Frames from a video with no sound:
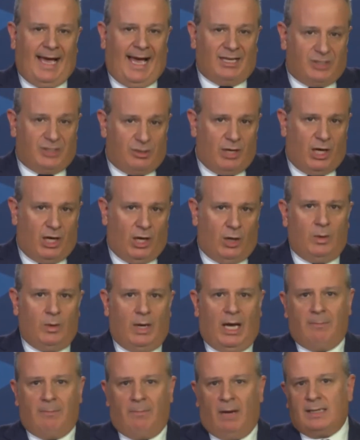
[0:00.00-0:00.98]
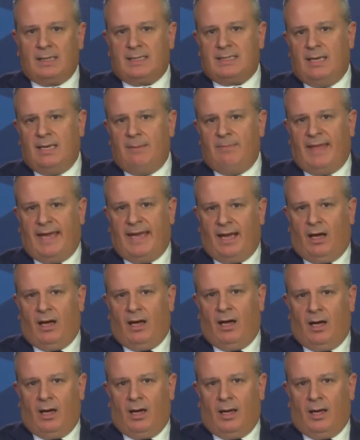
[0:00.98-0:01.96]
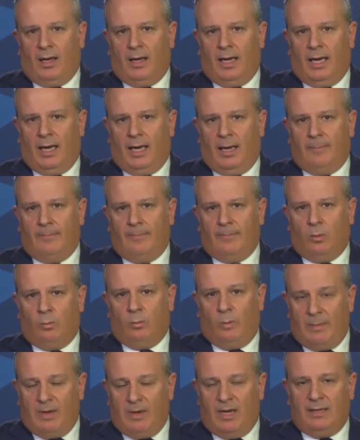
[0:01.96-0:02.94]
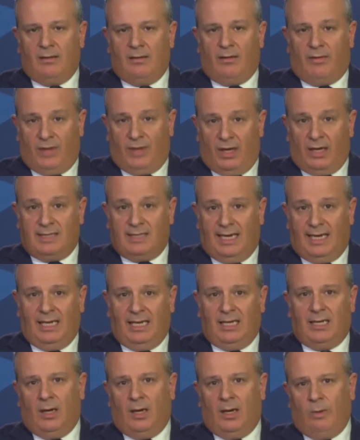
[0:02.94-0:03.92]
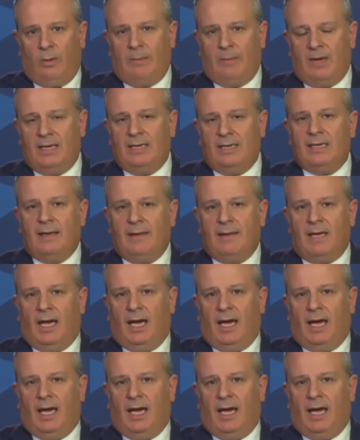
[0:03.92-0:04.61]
As you know, amongst them, they are women, 13 women,